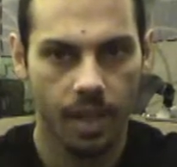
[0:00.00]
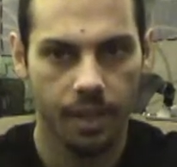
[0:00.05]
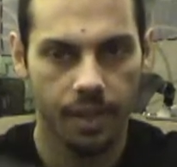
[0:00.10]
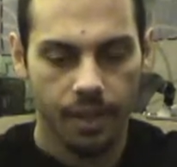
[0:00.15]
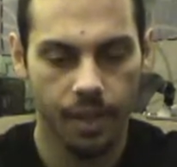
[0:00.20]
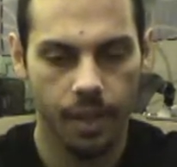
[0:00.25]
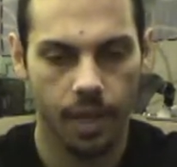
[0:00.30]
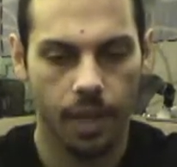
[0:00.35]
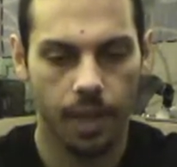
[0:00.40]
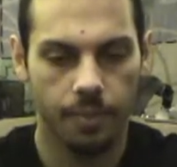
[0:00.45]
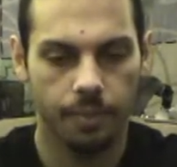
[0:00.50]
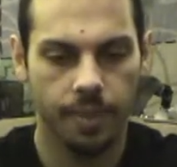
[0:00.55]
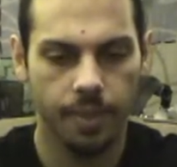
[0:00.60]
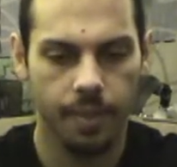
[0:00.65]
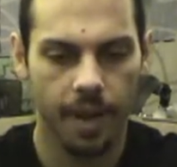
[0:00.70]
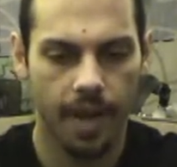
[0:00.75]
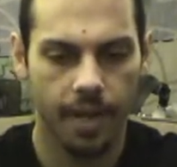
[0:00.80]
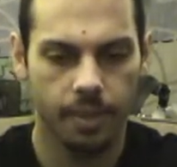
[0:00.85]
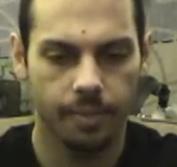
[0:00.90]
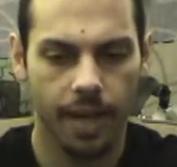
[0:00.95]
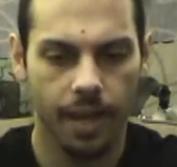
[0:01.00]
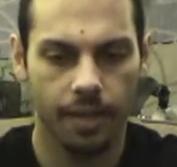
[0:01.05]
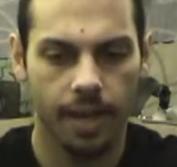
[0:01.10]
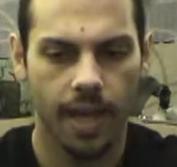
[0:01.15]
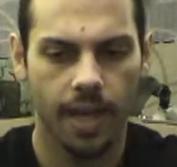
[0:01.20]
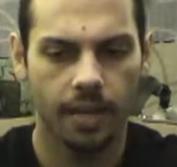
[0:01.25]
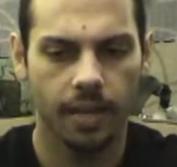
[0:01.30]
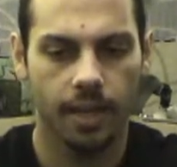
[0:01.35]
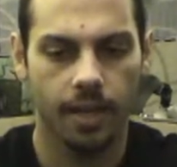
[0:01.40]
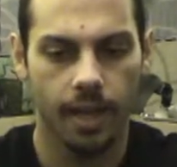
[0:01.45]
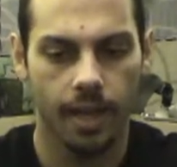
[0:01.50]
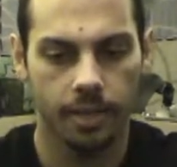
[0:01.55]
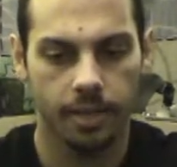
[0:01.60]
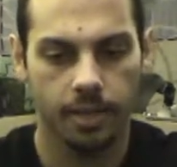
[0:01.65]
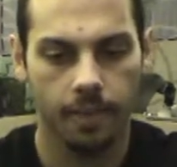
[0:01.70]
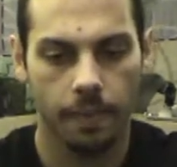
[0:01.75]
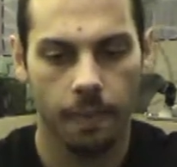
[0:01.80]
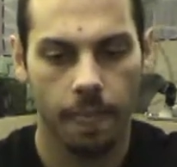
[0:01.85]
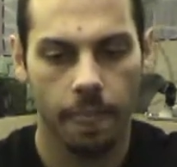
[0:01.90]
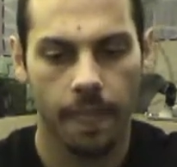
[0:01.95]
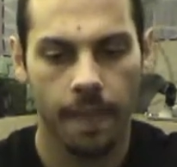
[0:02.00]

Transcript: panel mount end connector.